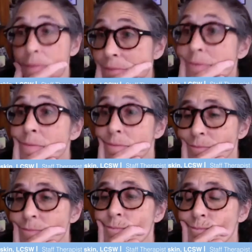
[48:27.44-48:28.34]

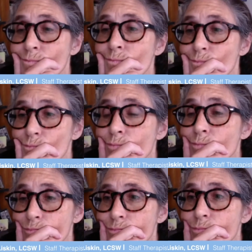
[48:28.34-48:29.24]
for
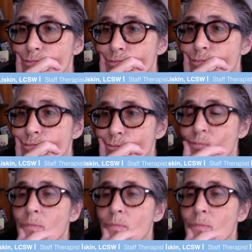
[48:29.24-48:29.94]
families where they're